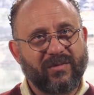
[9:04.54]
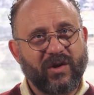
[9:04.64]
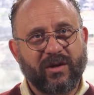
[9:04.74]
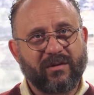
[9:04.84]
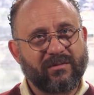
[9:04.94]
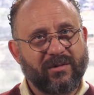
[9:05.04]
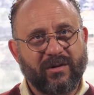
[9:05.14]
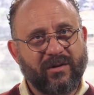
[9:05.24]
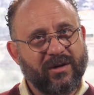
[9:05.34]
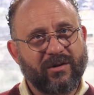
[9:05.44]

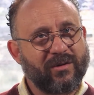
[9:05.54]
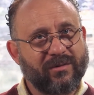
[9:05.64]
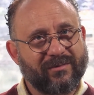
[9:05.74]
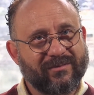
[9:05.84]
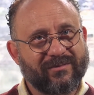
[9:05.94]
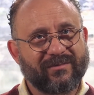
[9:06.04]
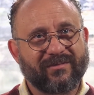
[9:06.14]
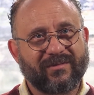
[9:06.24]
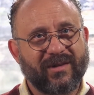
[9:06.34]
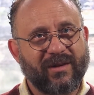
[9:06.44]
you're on your own.
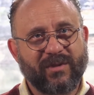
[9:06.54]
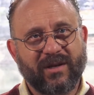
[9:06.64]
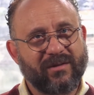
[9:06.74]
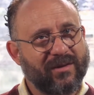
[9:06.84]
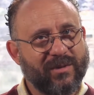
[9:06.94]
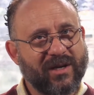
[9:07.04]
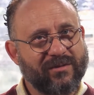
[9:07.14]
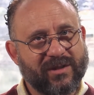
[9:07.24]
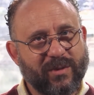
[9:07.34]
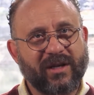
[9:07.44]
I'm not going to
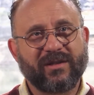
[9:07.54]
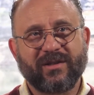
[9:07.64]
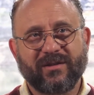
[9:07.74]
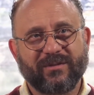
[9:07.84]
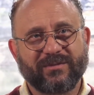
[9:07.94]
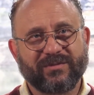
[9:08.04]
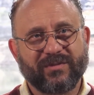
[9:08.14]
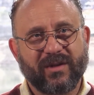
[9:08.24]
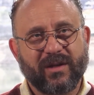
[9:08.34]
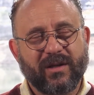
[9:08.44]
respond to you.
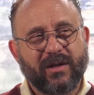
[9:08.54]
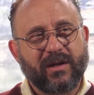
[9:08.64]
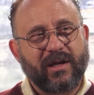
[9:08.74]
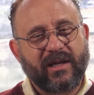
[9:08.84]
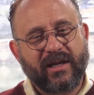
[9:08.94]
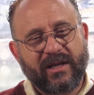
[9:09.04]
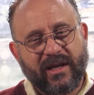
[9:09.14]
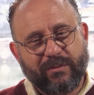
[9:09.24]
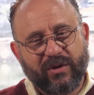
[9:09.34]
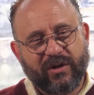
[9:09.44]
And then
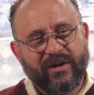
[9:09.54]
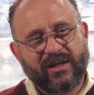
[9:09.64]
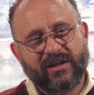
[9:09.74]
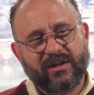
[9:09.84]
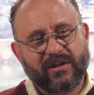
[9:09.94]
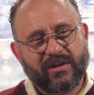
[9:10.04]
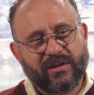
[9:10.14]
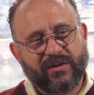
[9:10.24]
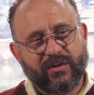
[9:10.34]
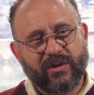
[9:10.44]
that
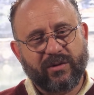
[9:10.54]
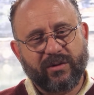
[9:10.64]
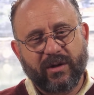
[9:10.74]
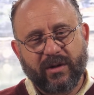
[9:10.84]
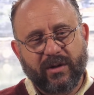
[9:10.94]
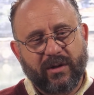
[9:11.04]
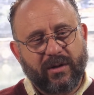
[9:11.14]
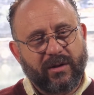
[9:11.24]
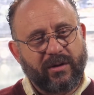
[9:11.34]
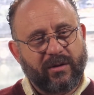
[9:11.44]
progresses through
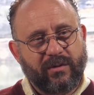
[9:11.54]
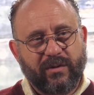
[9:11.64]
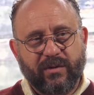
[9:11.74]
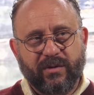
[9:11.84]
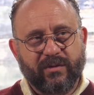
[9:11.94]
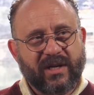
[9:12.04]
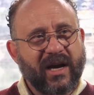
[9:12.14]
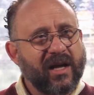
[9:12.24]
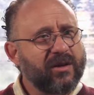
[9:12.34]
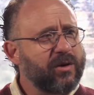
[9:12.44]

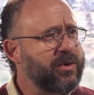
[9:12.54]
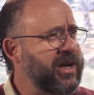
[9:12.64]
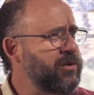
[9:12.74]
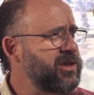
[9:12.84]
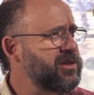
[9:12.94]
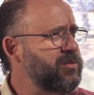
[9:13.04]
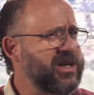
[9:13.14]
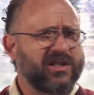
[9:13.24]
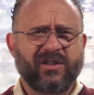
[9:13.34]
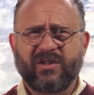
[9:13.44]
toddler, when I just want to
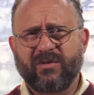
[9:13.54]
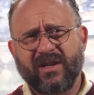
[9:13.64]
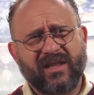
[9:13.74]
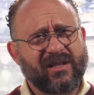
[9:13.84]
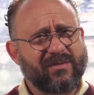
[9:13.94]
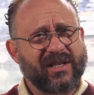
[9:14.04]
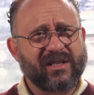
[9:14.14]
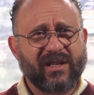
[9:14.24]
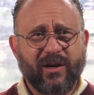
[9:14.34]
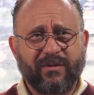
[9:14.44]
start doing things
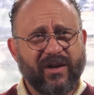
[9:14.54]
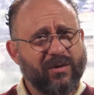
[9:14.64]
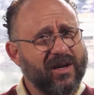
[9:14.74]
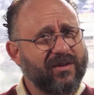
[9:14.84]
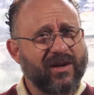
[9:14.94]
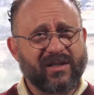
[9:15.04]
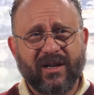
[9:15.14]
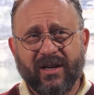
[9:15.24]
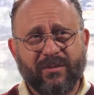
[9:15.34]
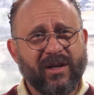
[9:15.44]
myself and I want to have
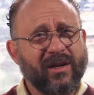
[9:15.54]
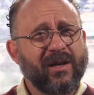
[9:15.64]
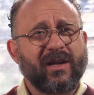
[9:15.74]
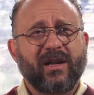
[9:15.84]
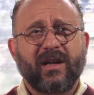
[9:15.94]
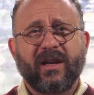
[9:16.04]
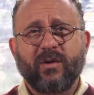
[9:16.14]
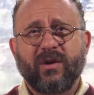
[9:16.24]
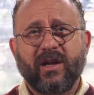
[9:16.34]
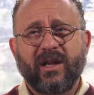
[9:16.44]
autonomy.
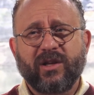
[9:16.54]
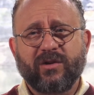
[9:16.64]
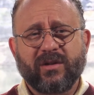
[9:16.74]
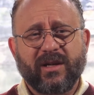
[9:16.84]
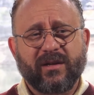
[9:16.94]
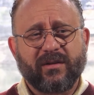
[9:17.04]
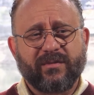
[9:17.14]
And you're like,